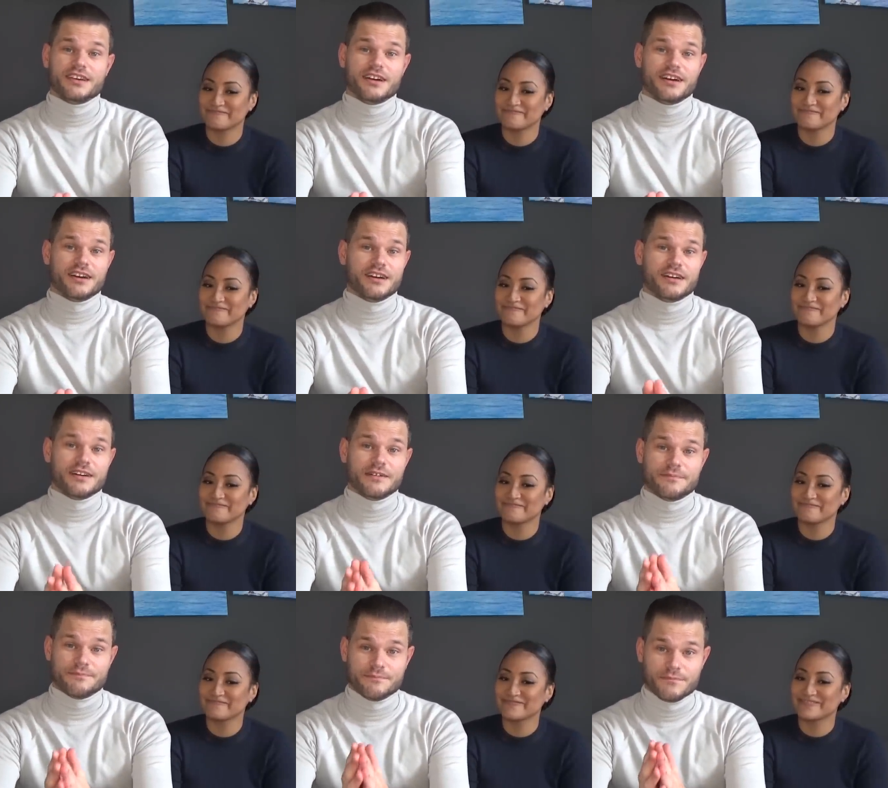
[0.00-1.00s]
Speaker 1: Mm-hmm.
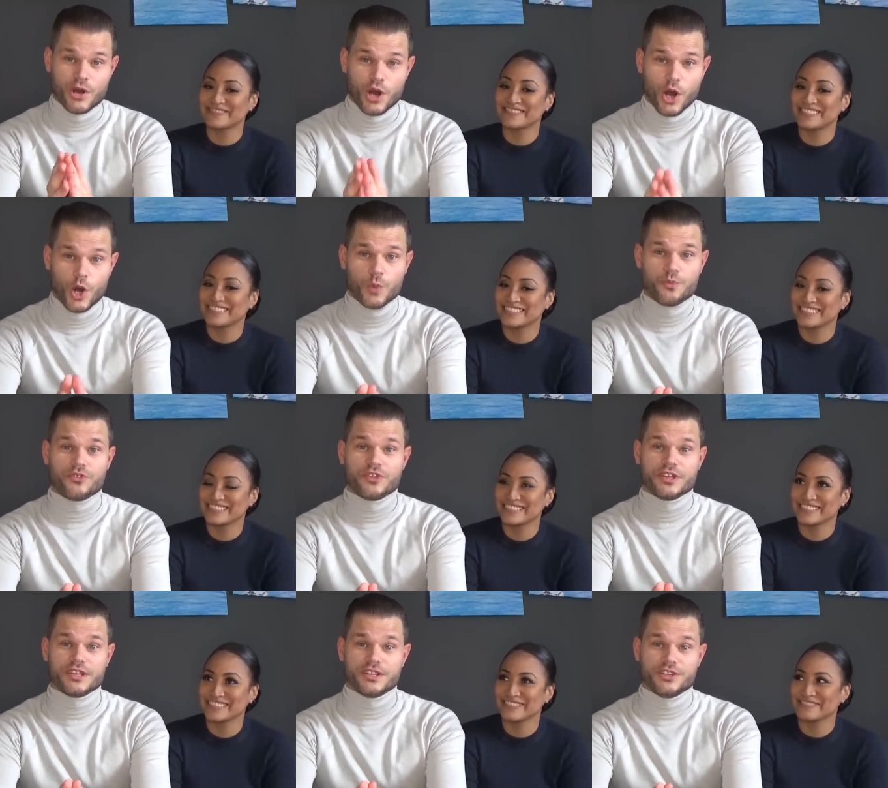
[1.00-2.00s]
um,
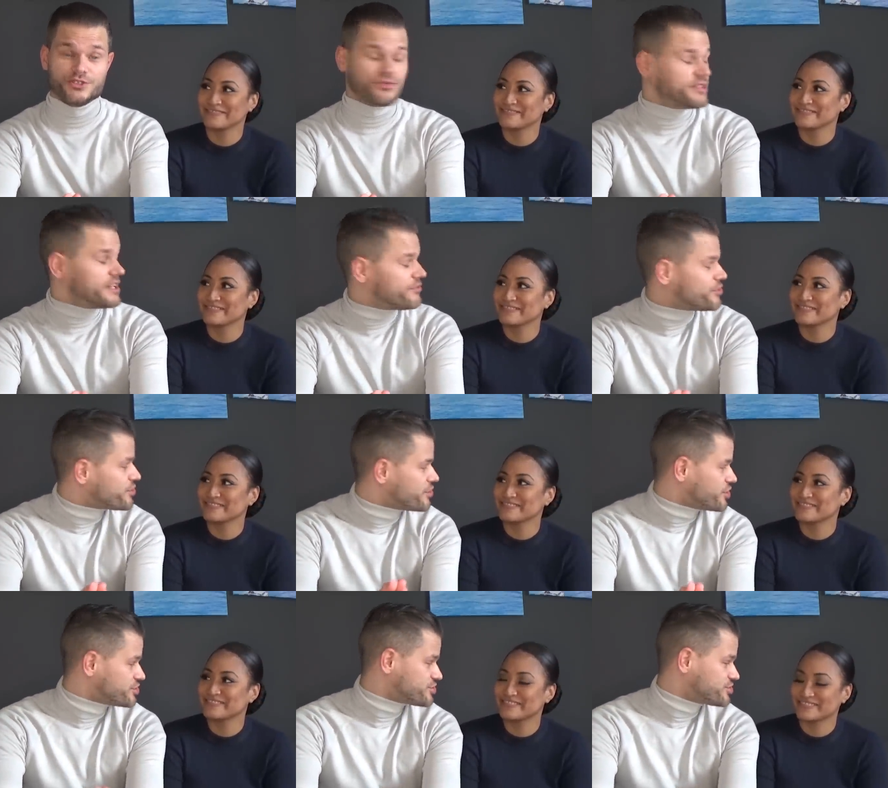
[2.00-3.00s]
hopefully you'll give her
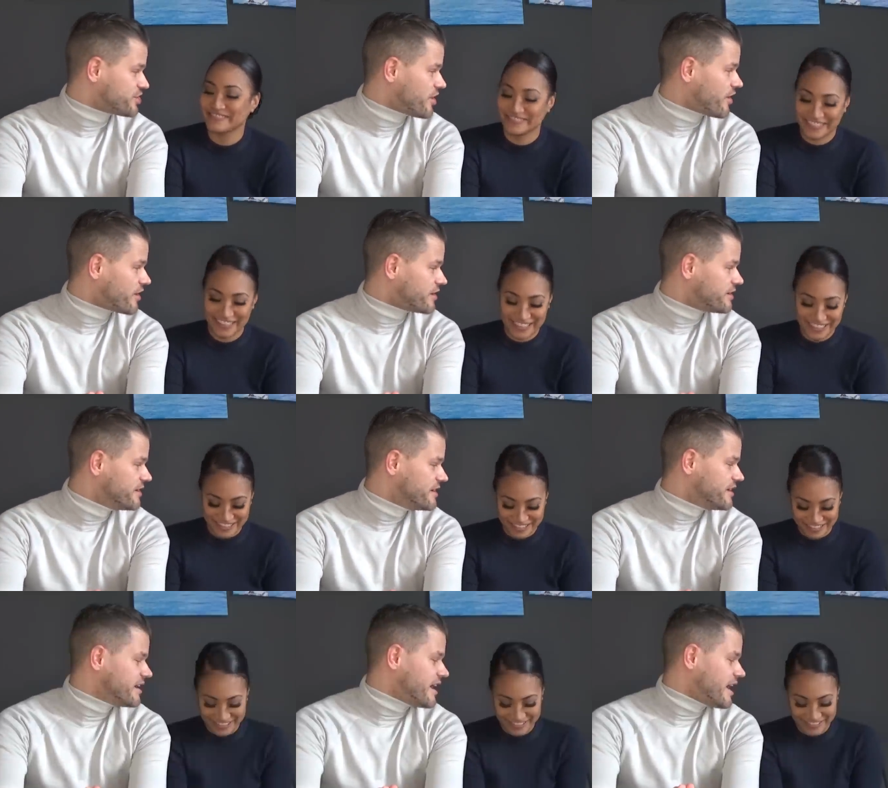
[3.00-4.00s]
a star.
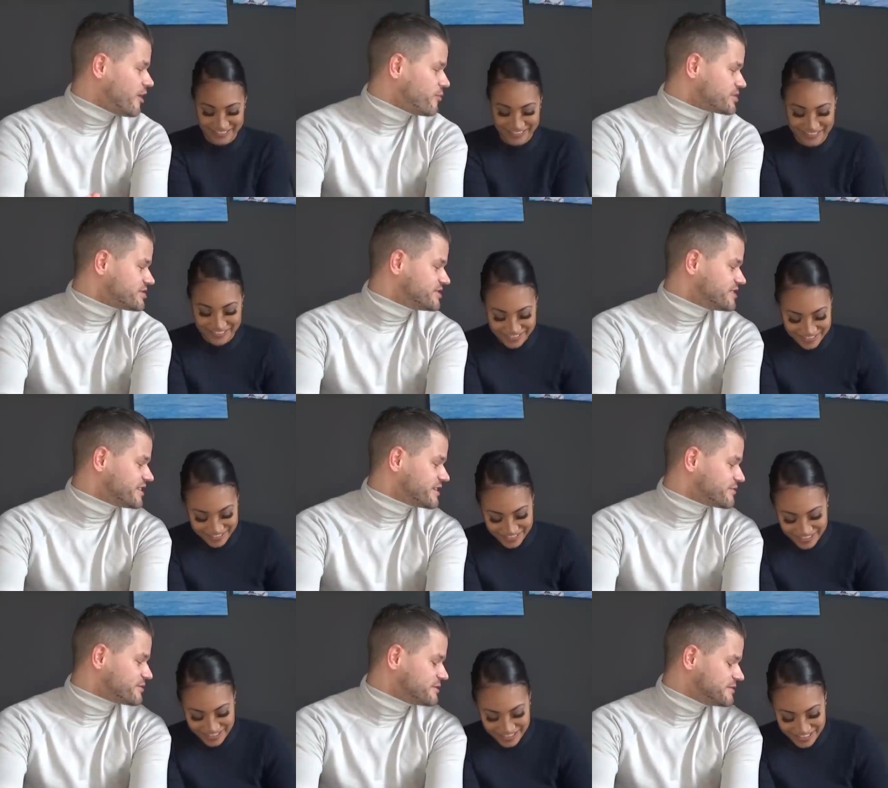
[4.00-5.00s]
How much did you
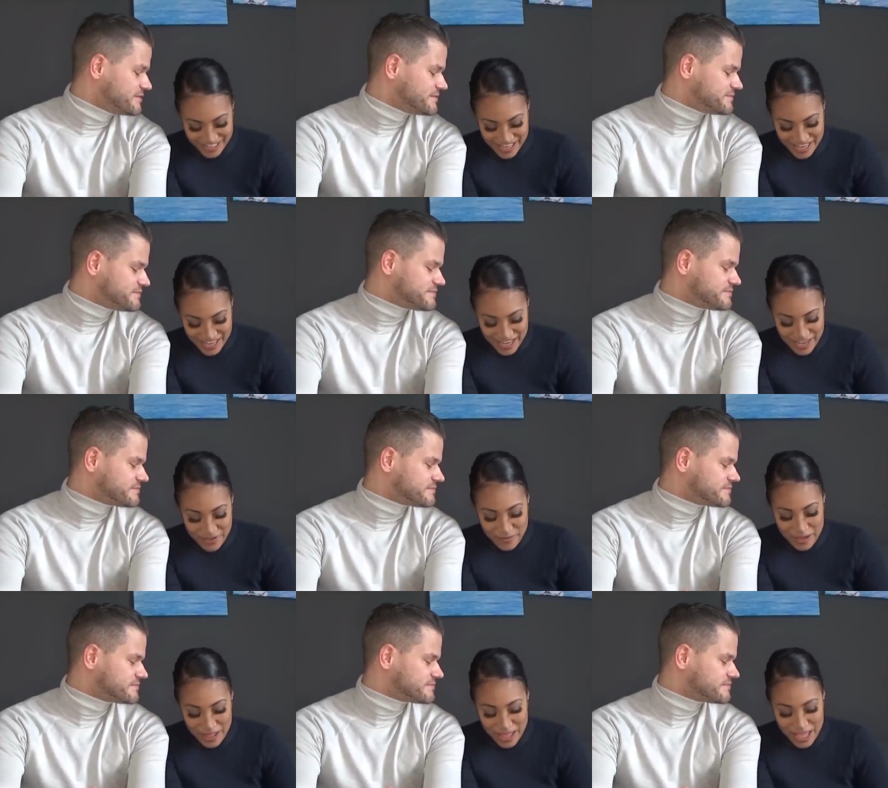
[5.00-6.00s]
give her?
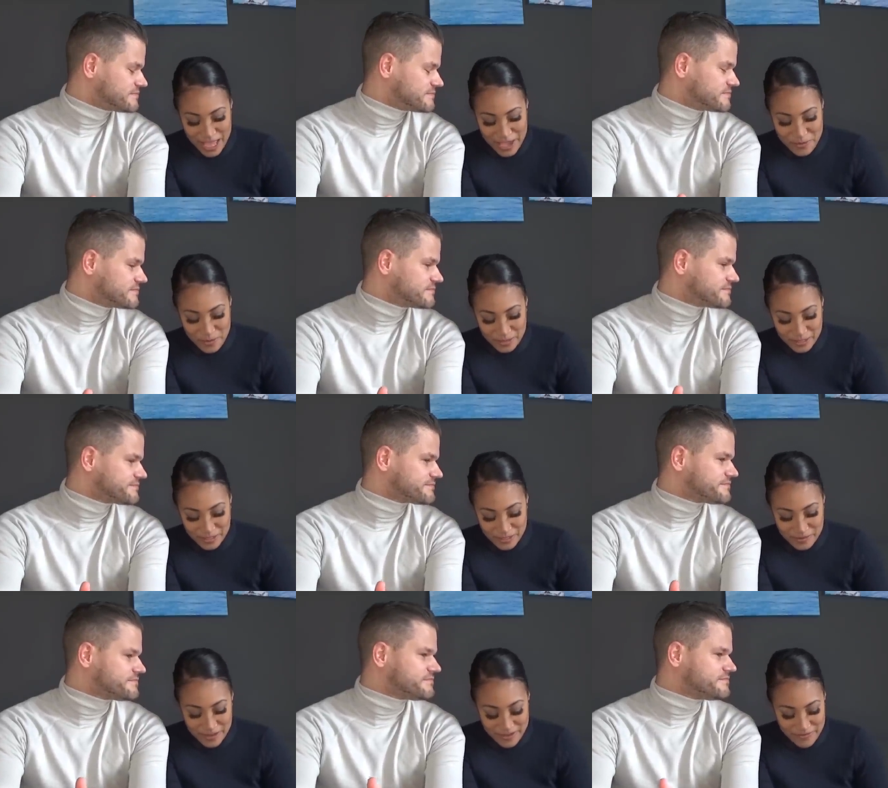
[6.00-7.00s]
Speaker 2: Well, I wanted
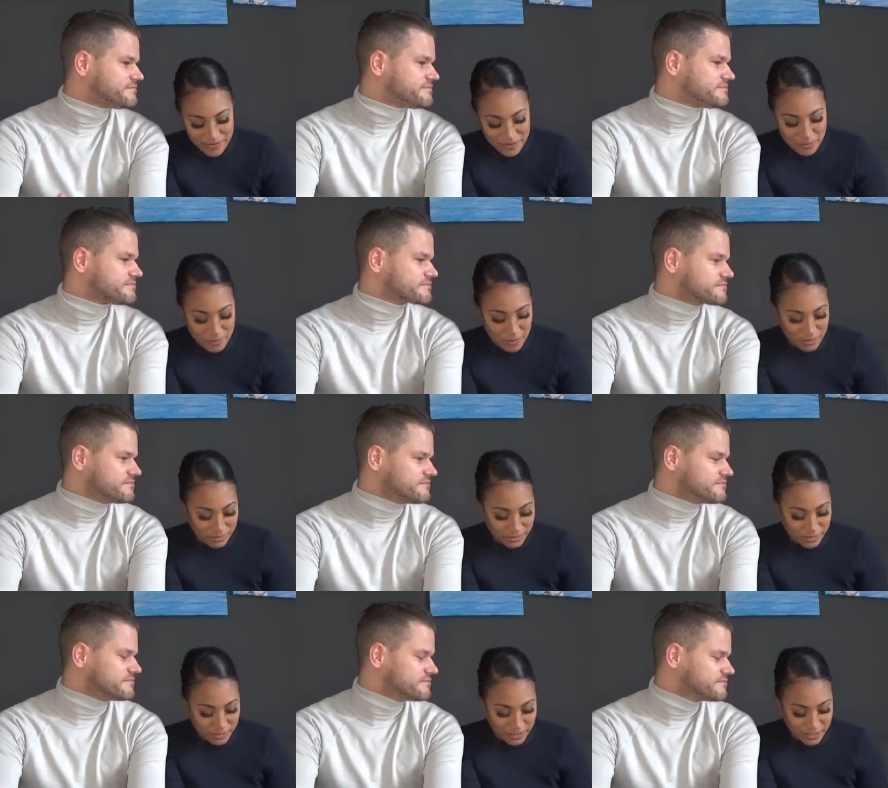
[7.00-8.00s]
to give her one
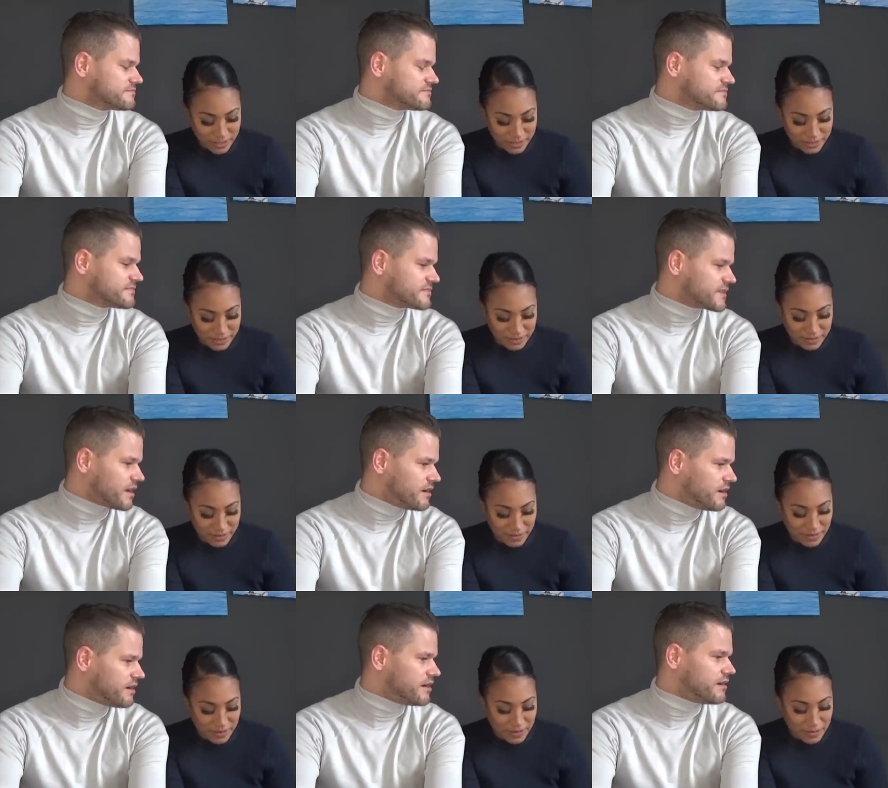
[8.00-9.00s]
star.
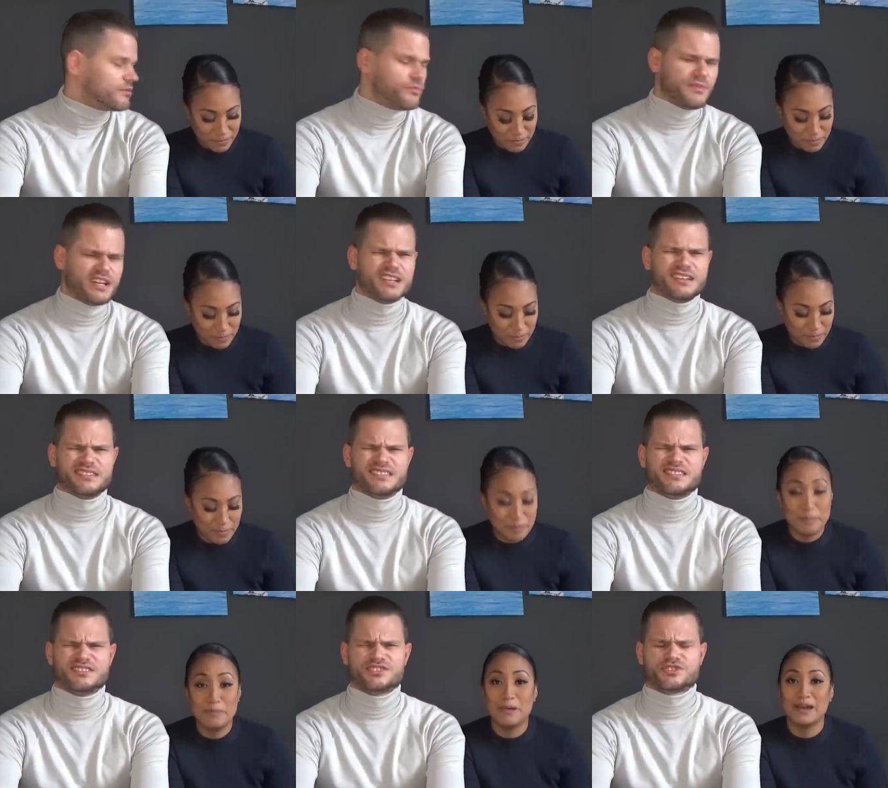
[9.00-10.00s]
Oh man.
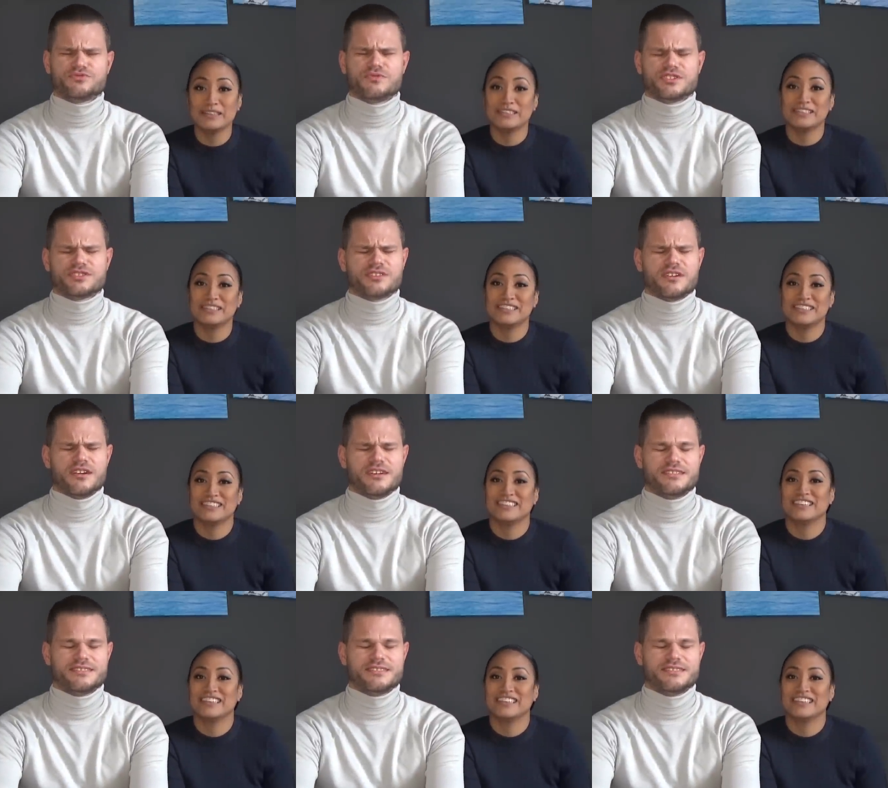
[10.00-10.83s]
But star.